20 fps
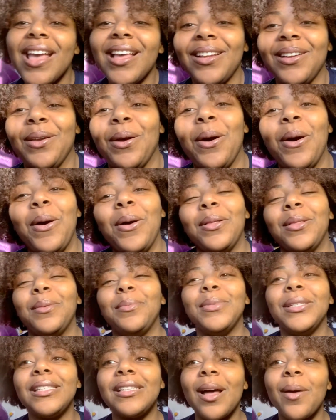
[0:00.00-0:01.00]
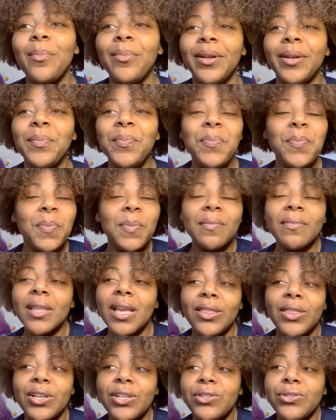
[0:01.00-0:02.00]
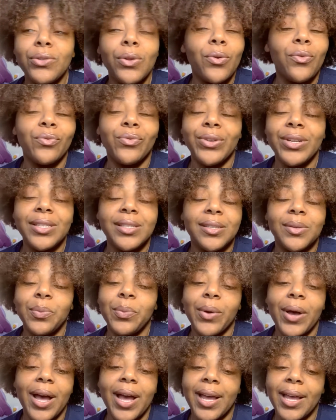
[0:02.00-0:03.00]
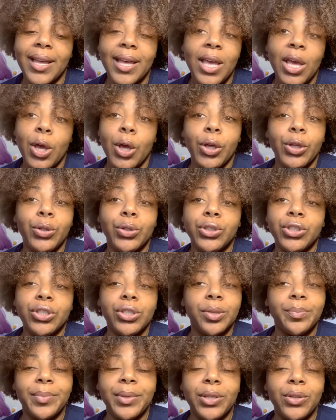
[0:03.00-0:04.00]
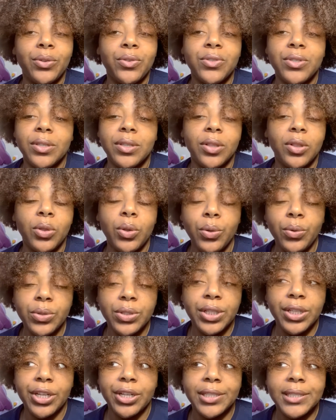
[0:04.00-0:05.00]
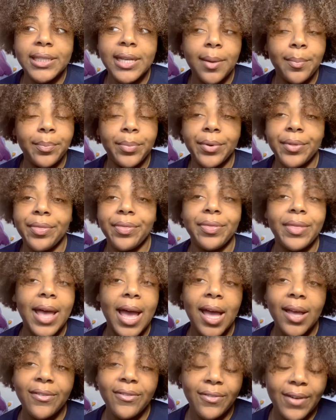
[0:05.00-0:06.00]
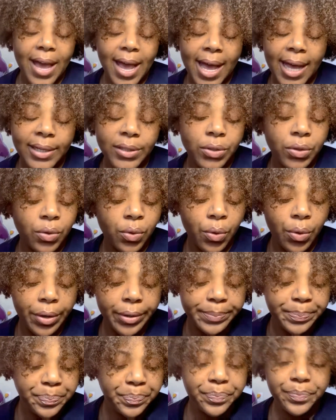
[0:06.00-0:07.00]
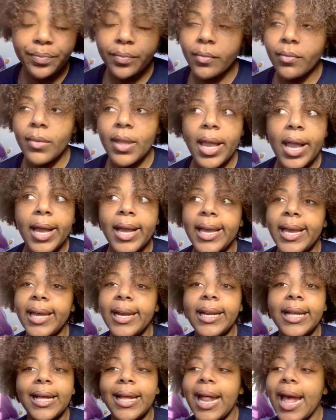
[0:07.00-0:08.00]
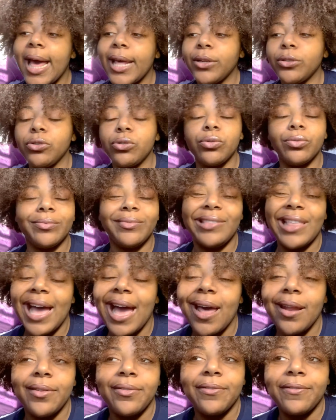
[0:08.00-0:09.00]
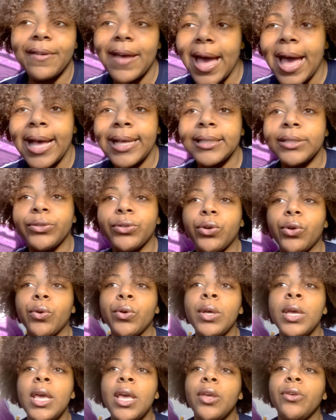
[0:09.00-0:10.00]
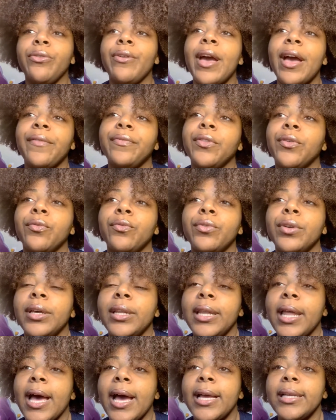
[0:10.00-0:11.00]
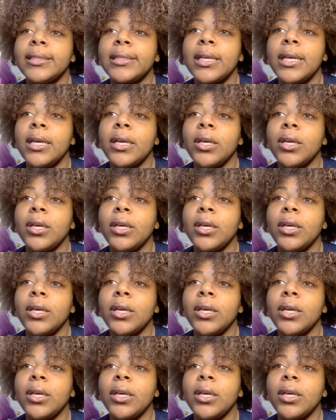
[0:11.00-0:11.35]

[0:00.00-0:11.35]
No, let me stop. But there's no reason why you should be losing your temper that fast, or getting an attitude that fast. You know, you have to realize.